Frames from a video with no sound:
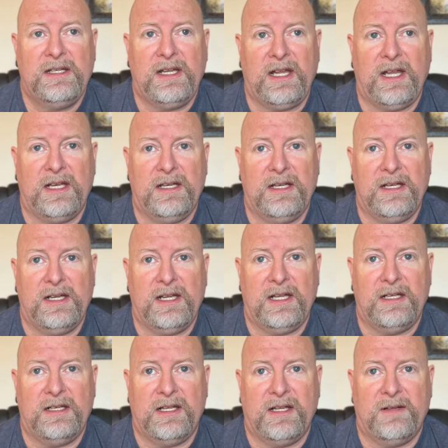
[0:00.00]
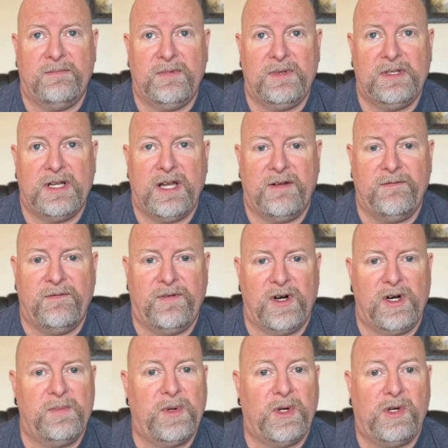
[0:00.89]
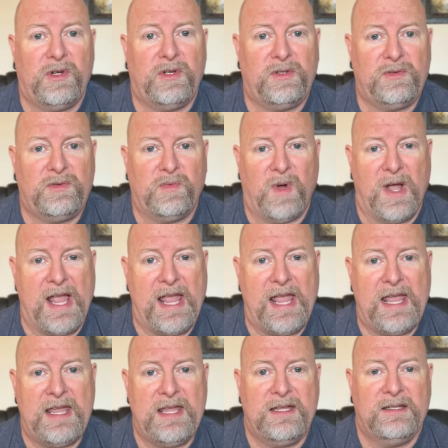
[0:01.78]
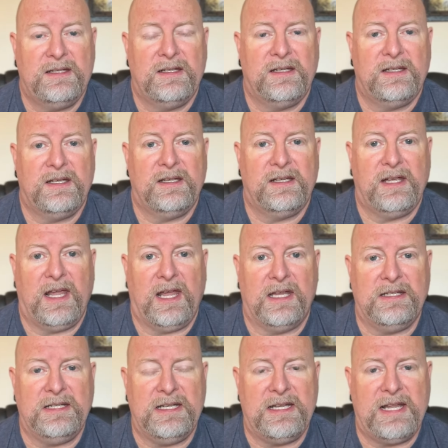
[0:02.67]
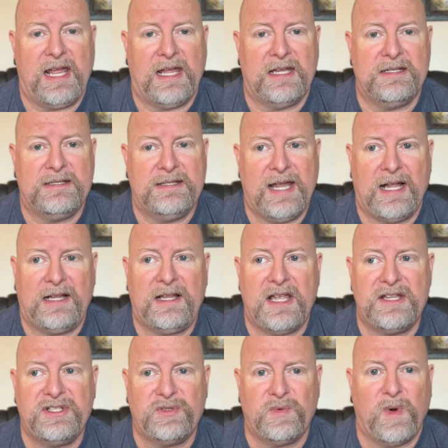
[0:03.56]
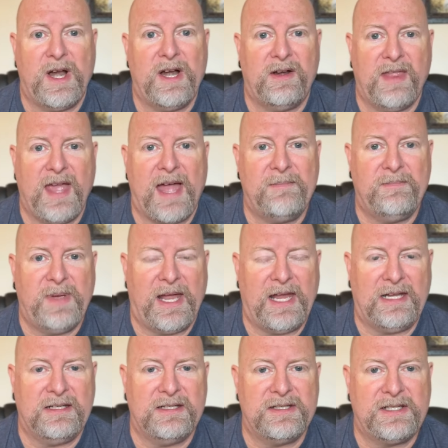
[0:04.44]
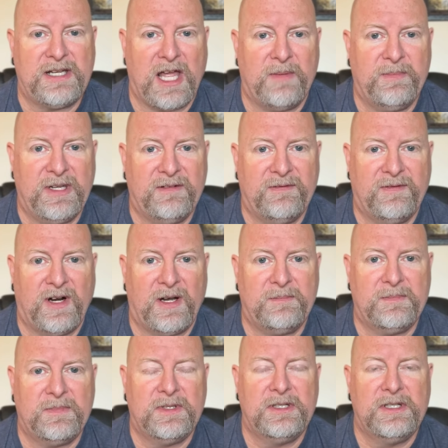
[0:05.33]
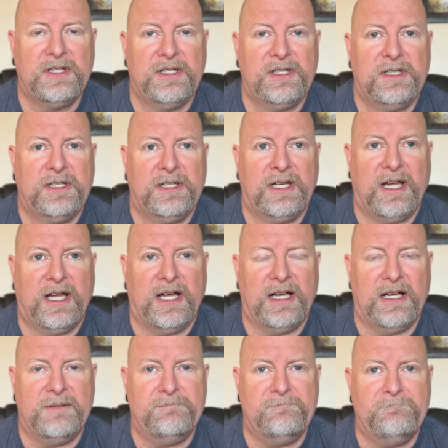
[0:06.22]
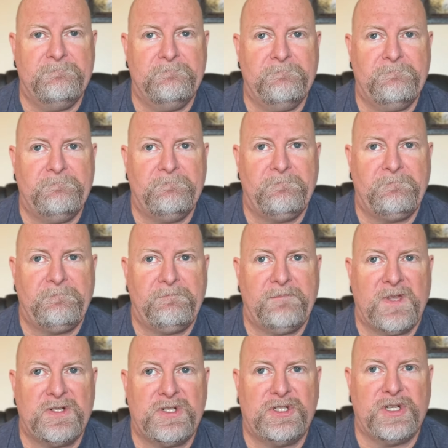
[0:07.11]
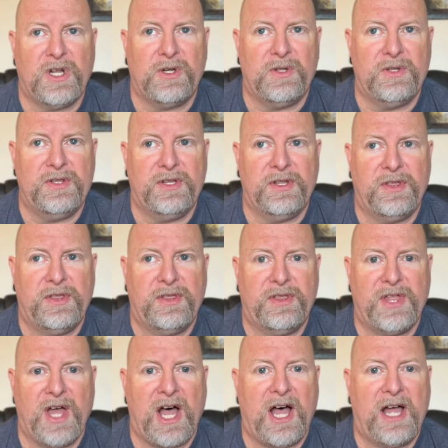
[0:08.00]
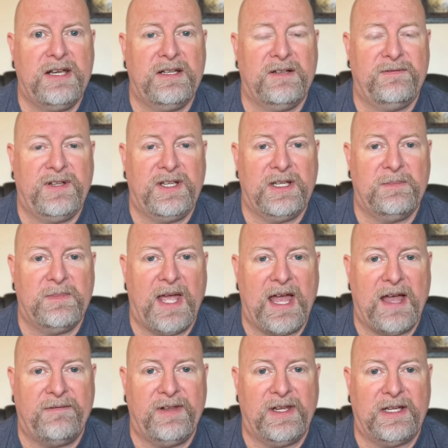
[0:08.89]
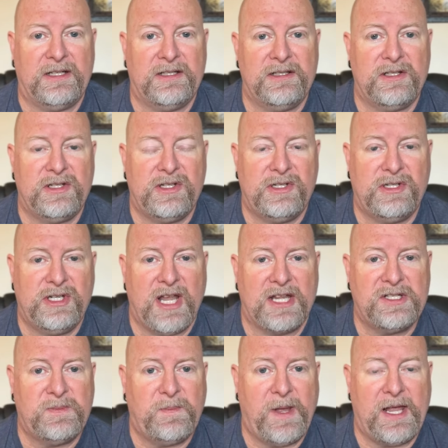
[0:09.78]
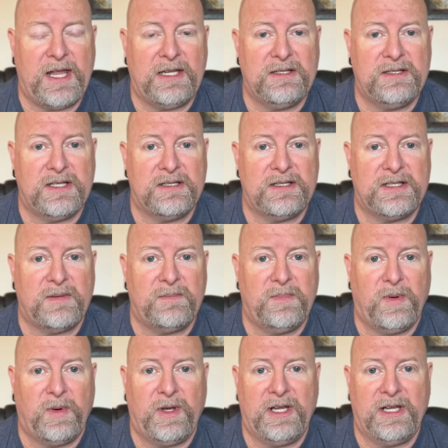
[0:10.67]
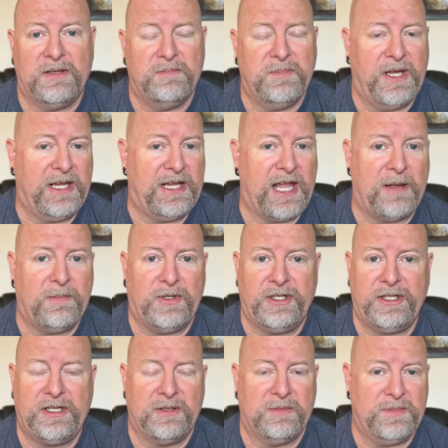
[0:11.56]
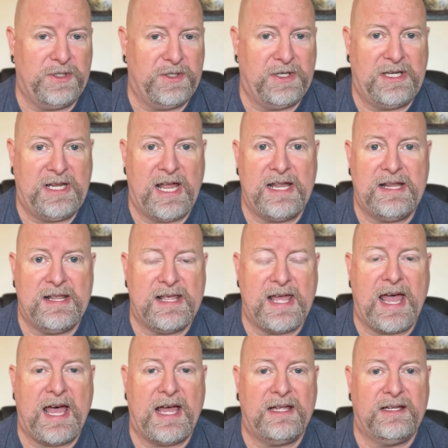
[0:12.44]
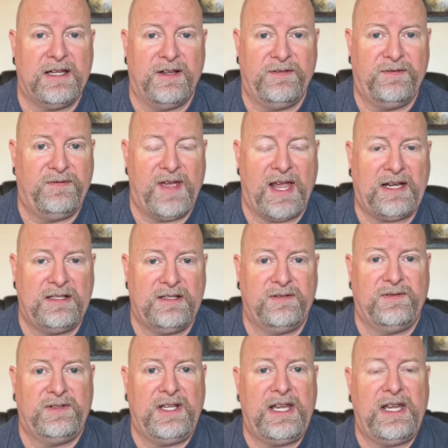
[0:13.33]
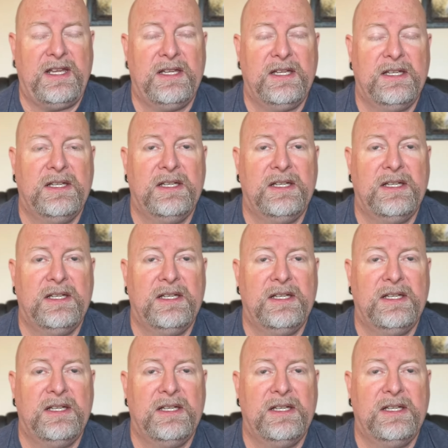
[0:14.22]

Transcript: in in a, a verbal way, and he can't tell us where that pain is coming from. Um, so the thought of him having chest pains at some point and being able to communicate that effectively